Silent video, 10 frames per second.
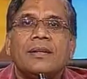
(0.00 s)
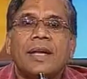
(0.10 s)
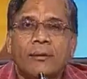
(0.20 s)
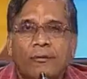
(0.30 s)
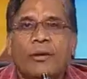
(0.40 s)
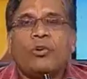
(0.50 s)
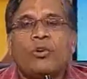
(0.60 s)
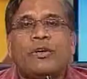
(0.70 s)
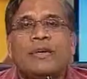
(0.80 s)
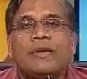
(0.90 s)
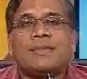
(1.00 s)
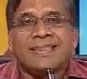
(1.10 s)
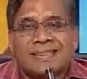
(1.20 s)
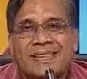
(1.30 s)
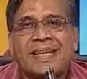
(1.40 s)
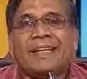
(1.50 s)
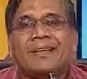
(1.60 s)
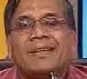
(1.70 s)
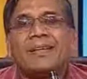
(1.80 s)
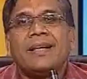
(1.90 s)
If we could
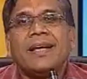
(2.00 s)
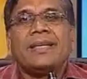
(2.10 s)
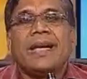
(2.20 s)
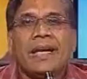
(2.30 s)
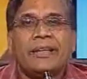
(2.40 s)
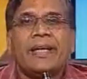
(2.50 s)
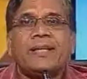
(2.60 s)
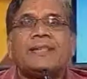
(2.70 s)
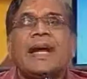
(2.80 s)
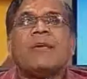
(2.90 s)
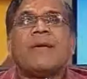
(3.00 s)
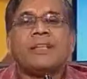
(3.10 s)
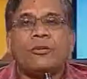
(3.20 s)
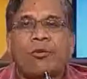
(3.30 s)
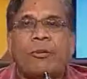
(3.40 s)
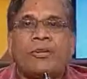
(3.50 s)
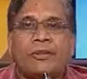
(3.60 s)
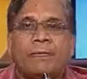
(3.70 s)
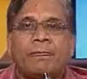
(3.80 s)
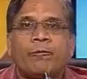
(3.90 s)
succeed in collecting child-wise
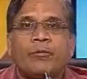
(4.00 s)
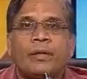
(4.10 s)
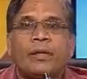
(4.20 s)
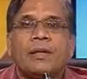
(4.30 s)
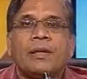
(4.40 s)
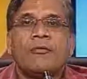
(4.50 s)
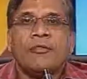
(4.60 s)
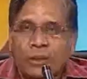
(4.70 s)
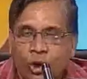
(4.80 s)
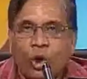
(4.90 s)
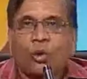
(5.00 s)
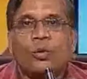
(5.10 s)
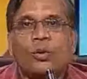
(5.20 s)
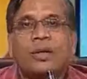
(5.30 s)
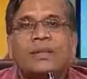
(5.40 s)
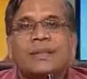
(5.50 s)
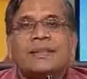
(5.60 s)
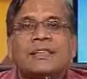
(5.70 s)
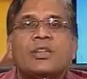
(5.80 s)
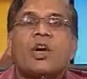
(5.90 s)
information, we know this
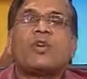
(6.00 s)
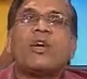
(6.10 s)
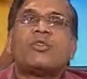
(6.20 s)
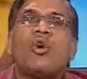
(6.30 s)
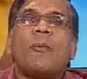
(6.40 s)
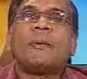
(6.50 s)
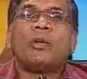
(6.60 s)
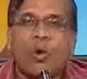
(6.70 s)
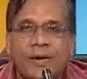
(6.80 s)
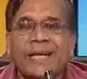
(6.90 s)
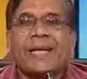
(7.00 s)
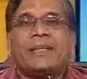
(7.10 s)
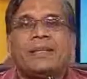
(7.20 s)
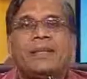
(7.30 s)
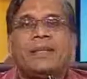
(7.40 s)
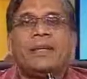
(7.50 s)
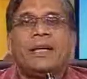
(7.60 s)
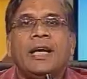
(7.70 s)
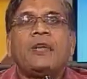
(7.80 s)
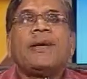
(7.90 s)
is not going to happen overnight.
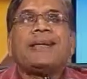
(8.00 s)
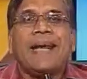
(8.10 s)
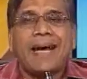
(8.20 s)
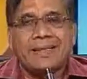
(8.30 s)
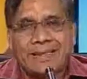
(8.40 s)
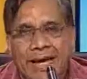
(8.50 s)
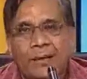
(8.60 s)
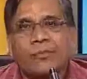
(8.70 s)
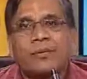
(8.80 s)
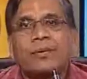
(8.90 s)
It will take time.